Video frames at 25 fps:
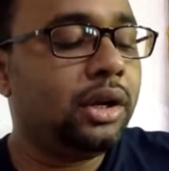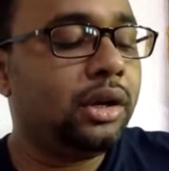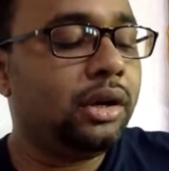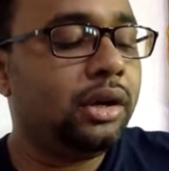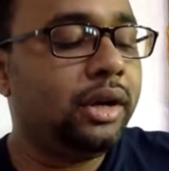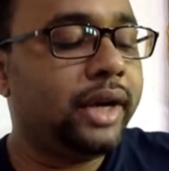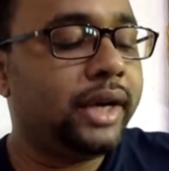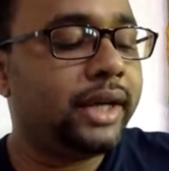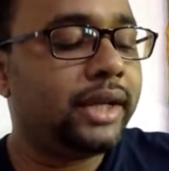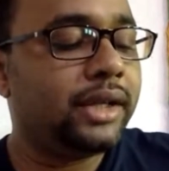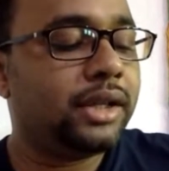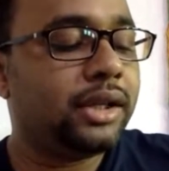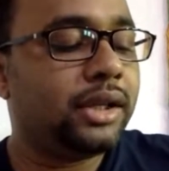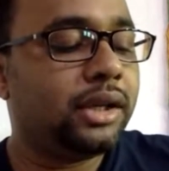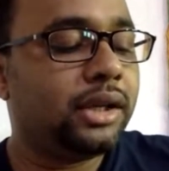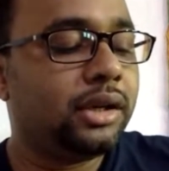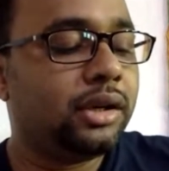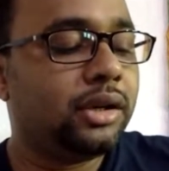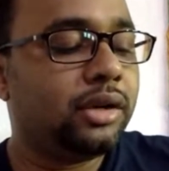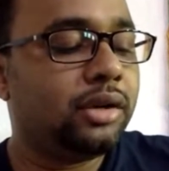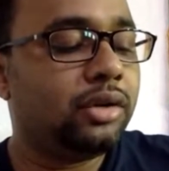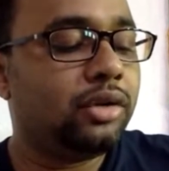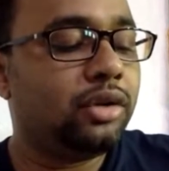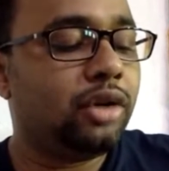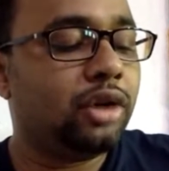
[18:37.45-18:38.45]
Let
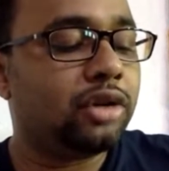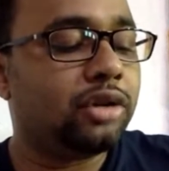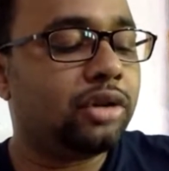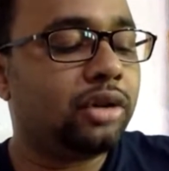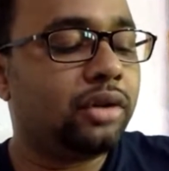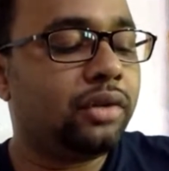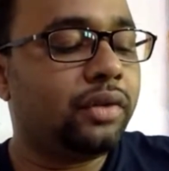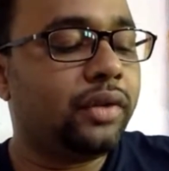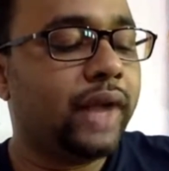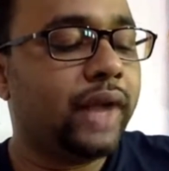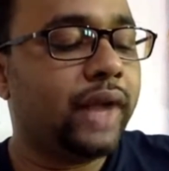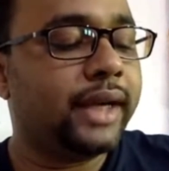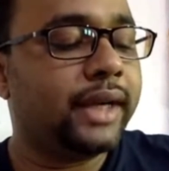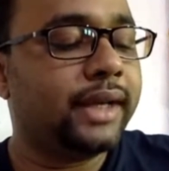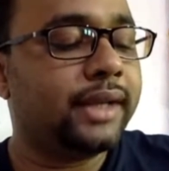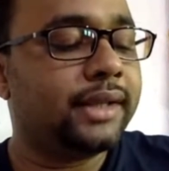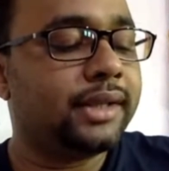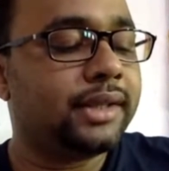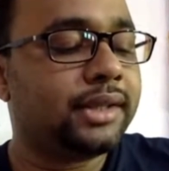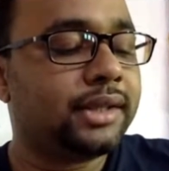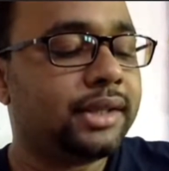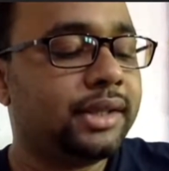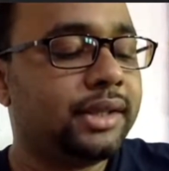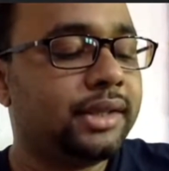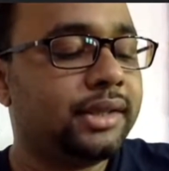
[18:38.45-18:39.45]
Dr.
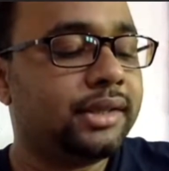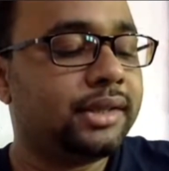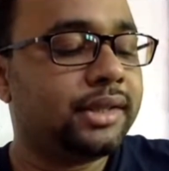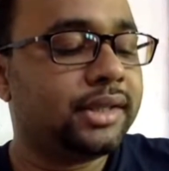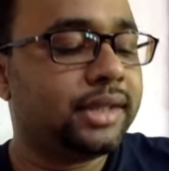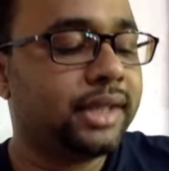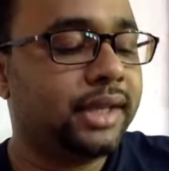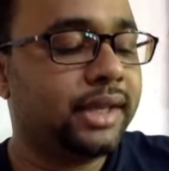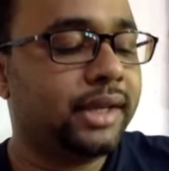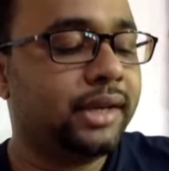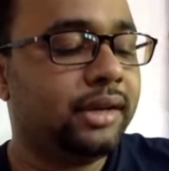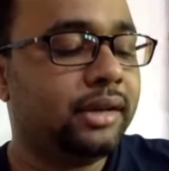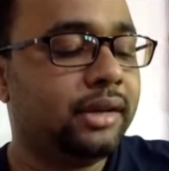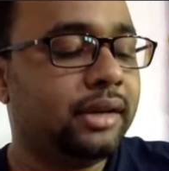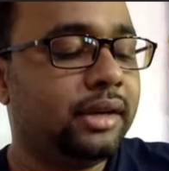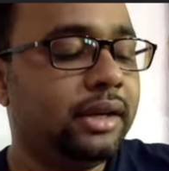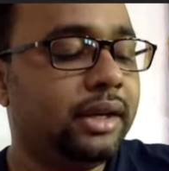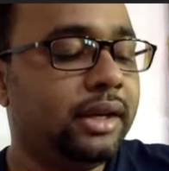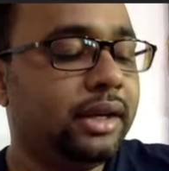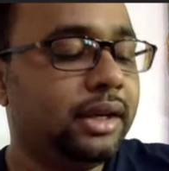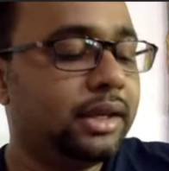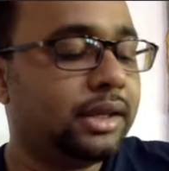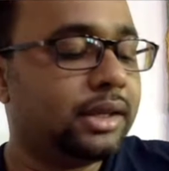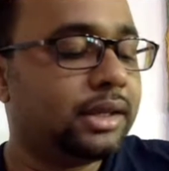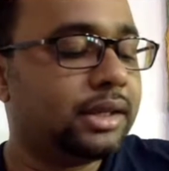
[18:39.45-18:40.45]
Frankenstein's sin
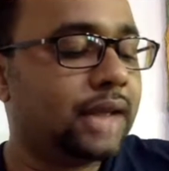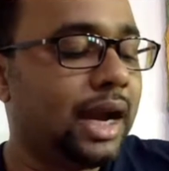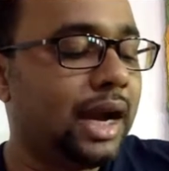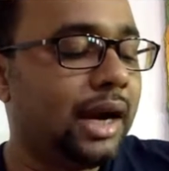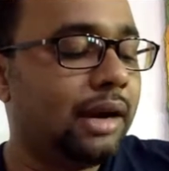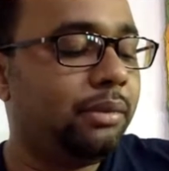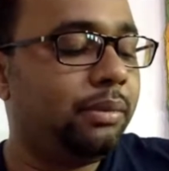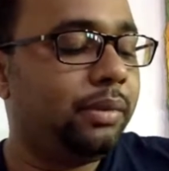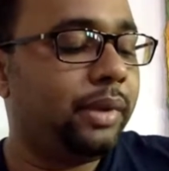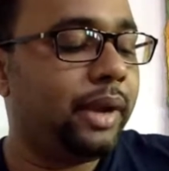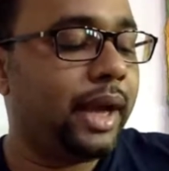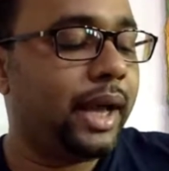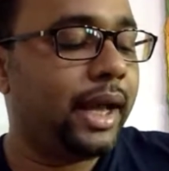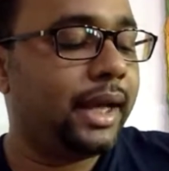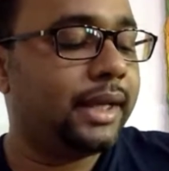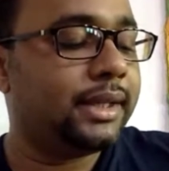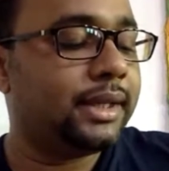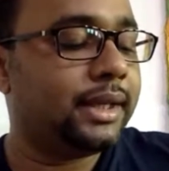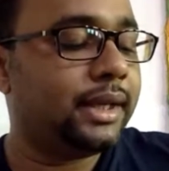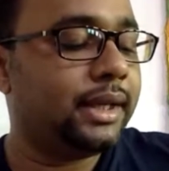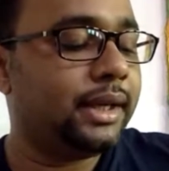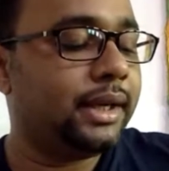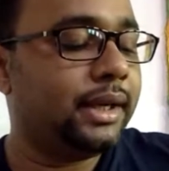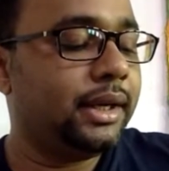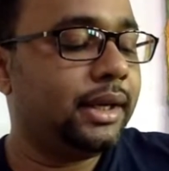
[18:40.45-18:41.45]
serve
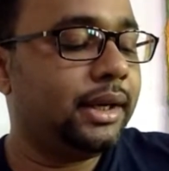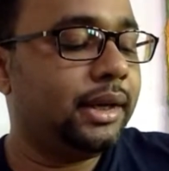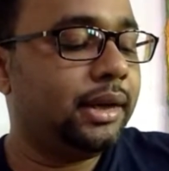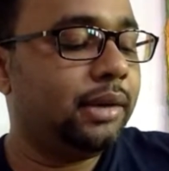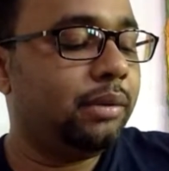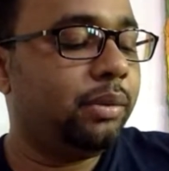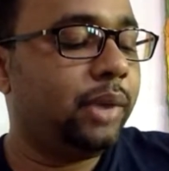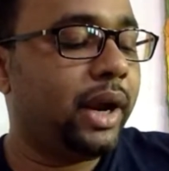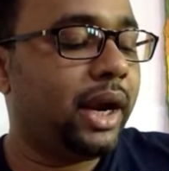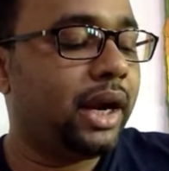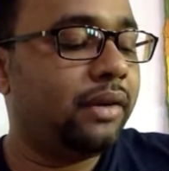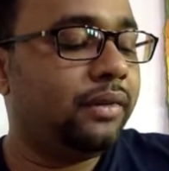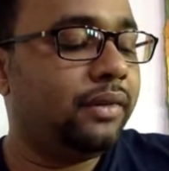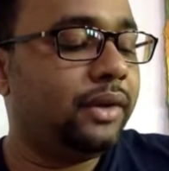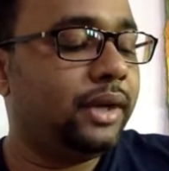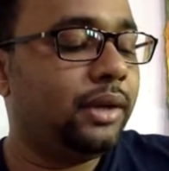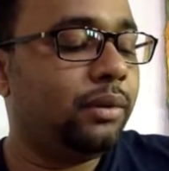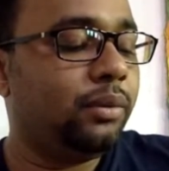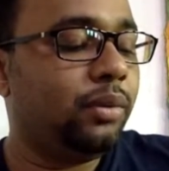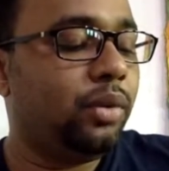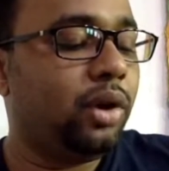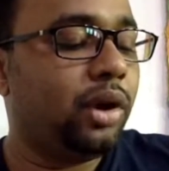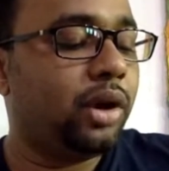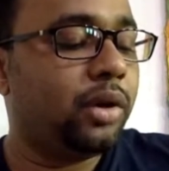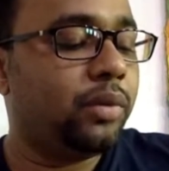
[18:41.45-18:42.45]
as a
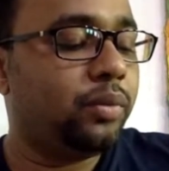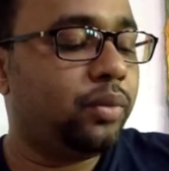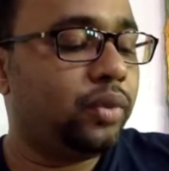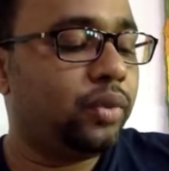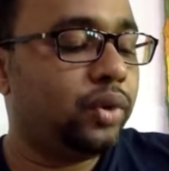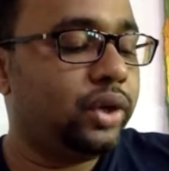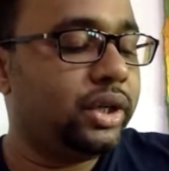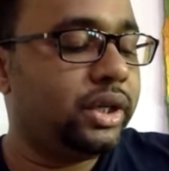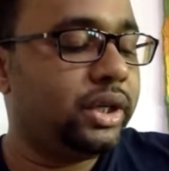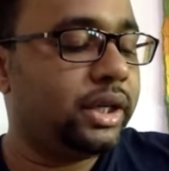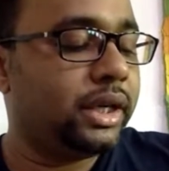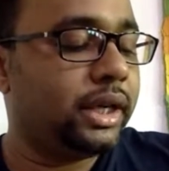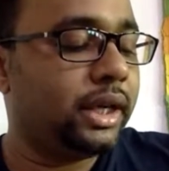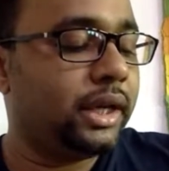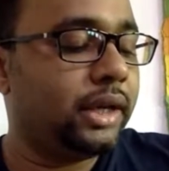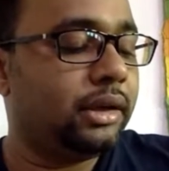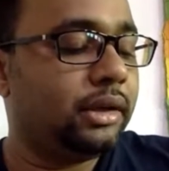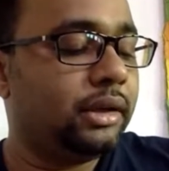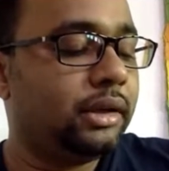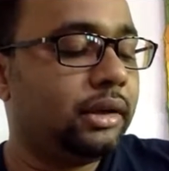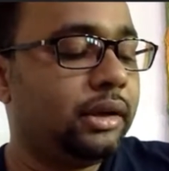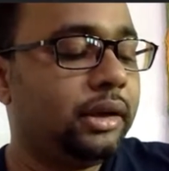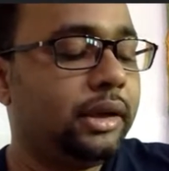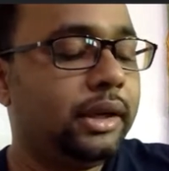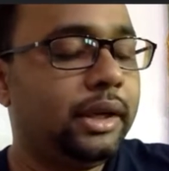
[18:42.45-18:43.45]
parable for
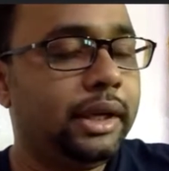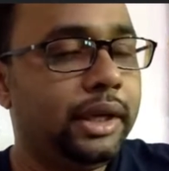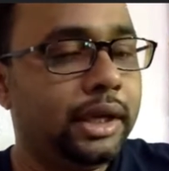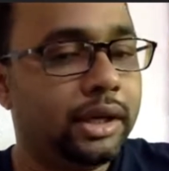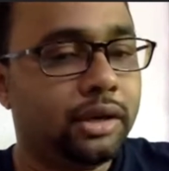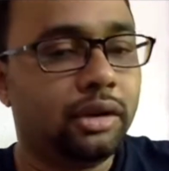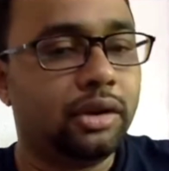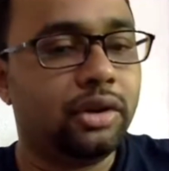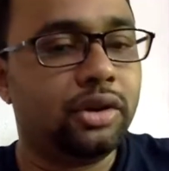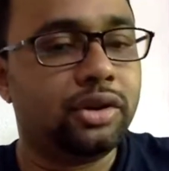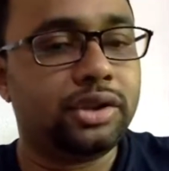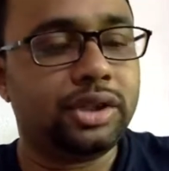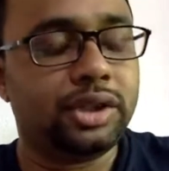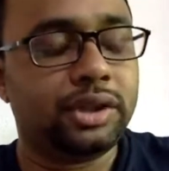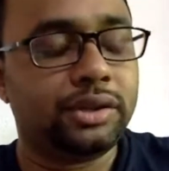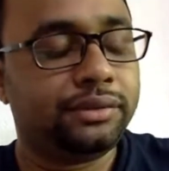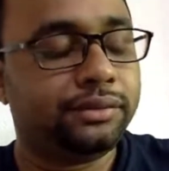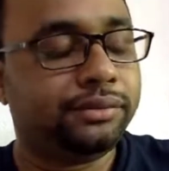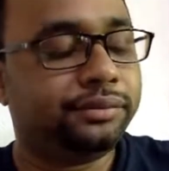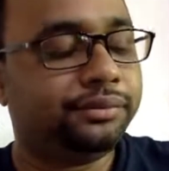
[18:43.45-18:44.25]
political ecology.